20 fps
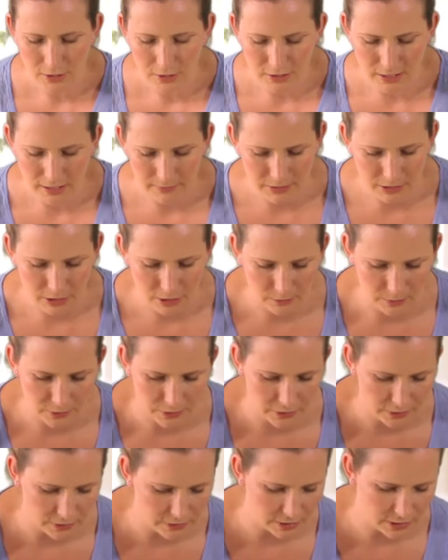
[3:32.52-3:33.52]
So I'm just going to
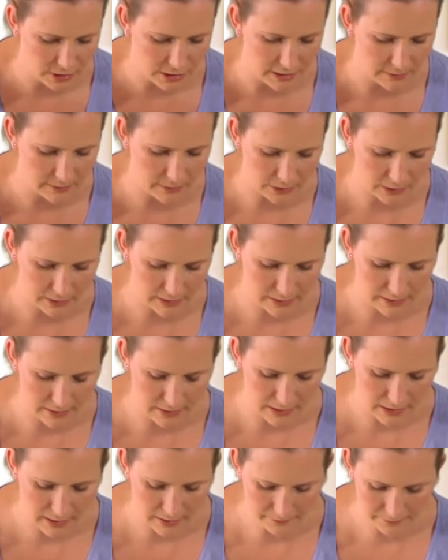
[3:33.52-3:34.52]
put those cheese blocks in
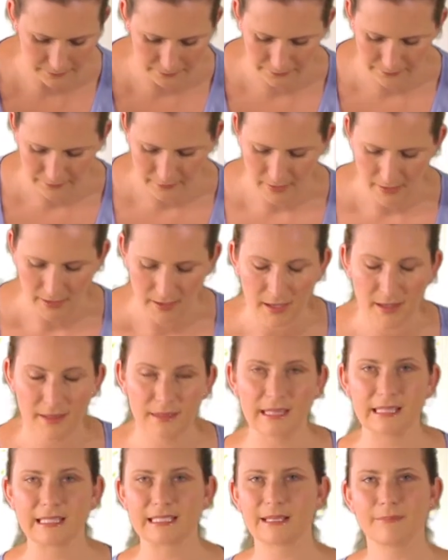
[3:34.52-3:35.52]
there.
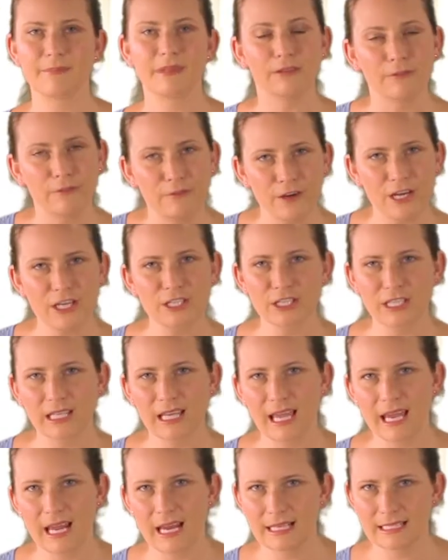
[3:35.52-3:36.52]
Then something fresh
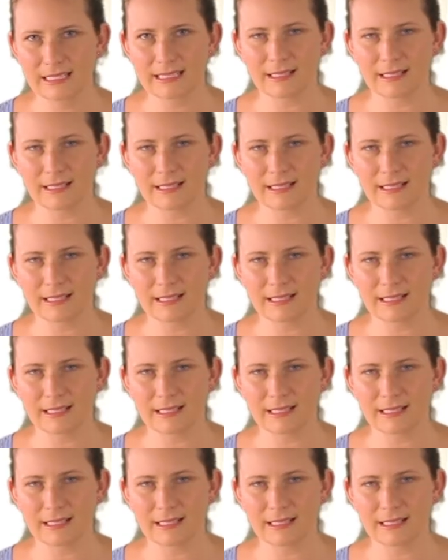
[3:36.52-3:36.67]
again,